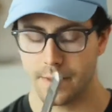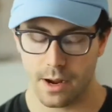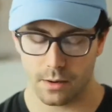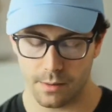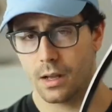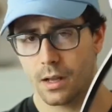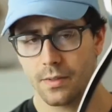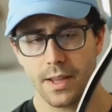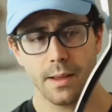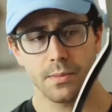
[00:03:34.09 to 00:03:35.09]
Now,
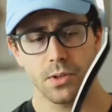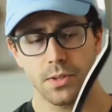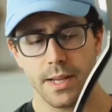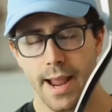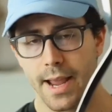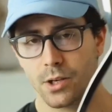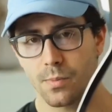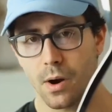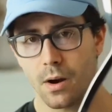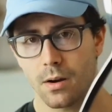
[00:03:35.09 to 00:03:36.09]
the M2T
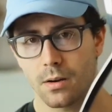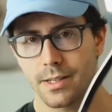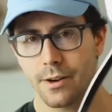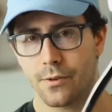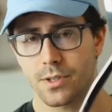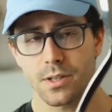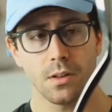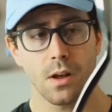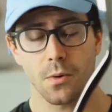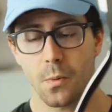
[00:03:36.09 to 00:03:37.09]
handlebar differs in a
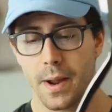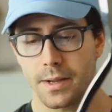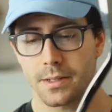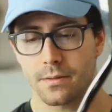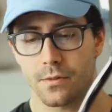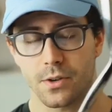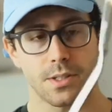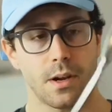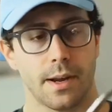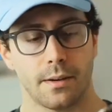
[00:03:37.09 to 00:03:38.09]
lot of ways for
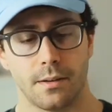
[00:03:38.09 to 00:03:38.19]
design.